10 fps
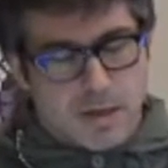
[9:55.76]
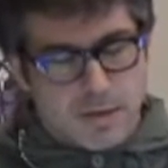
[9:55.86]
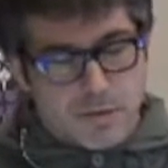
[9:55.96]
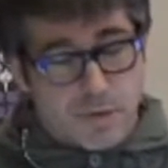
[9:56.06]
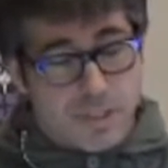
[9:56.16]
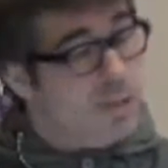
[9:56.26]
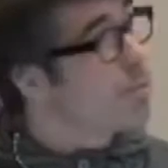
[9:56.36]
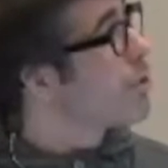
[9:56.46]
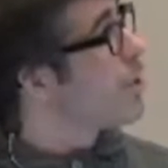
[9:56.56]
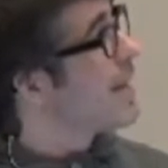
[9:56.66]
For
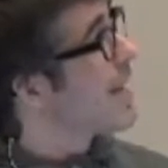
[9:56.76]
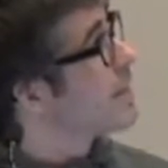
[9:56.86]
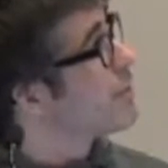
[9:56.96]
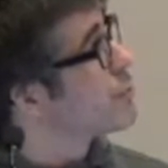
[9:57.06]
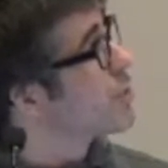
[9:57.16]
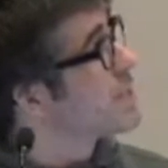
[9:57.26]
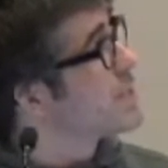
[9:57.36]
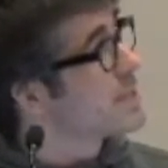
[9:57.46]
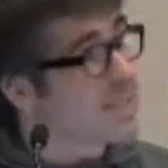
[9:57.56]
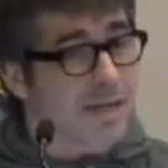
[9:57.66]
example, the lack of
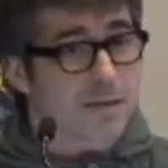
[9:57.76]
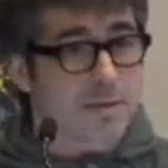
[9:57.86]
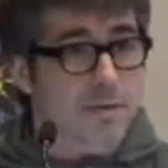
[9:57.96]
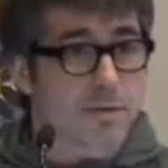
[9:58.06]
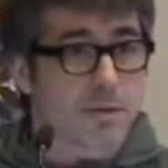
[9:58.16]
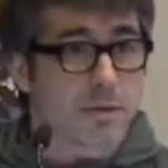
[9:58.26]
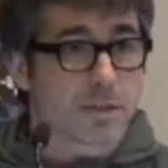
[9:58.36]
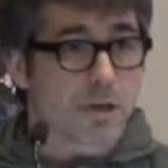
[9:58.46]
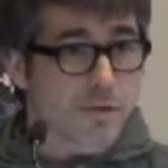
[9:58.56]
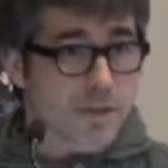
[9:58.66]
transient sounds or
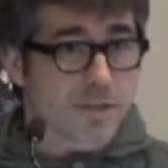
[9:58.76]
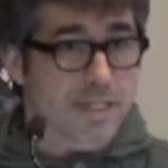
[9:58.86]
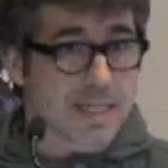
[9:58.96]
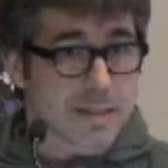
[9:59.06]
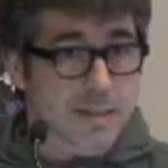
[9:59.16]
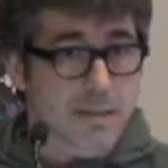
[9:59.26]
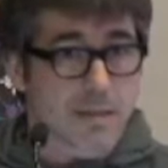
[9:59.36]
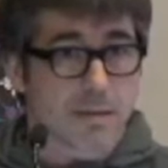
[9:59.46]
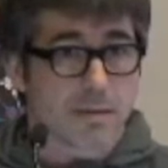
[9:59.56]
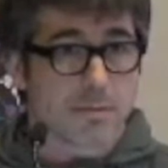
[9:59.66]
soft onsets.
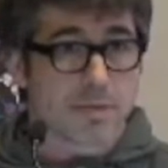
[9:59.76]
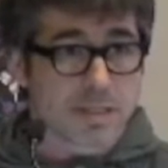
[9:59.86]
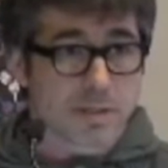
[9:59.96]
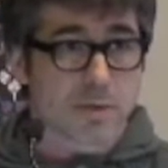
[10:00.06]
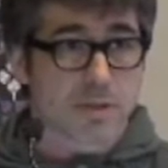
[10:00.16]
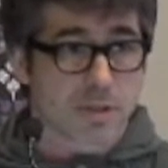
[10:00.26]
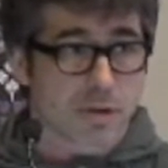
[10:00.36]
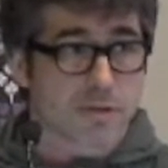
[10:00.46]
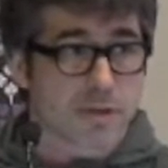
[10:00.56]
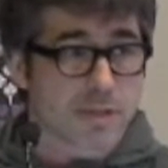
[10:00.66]
Pieces with
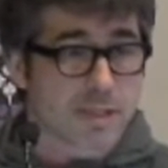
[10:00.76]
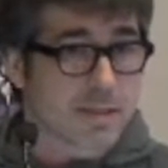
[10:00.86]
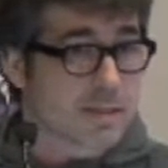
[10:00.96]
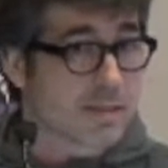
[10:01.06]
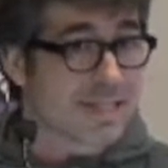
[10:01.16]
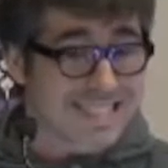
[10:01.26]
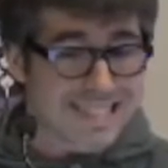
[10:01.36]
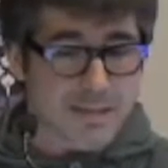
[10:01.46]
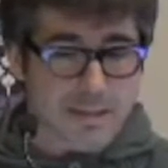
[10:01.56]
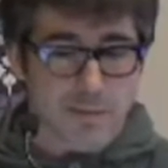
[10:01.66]
soft onsets
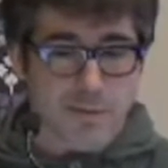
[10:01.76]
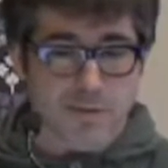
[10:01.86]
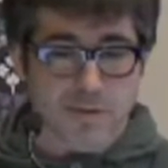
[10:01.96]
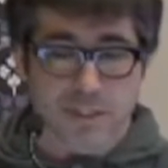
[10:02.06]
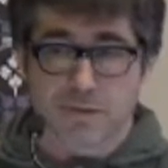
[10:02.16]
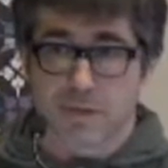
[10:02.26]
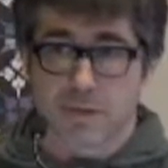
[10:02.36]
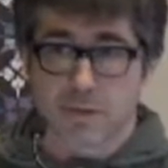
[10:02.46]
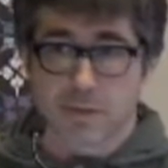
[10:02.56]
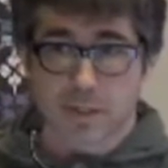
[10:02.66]
still seem to be very
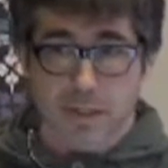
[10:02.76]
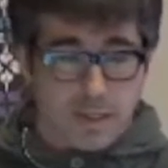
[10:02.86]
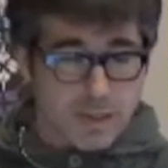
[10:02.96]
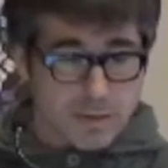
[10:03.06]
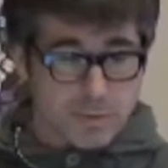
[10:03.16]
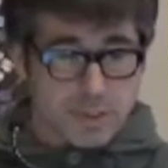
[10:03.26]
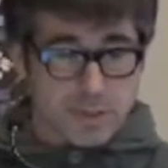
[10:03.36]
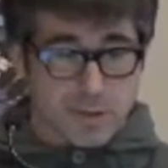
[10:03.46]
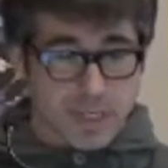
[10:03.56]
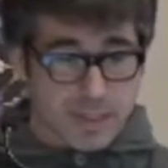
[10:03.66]
difficult to be
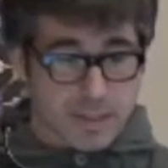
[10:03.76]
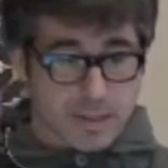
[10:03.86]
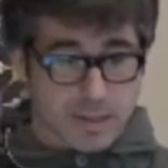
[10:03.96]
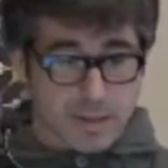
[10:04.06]
tracked.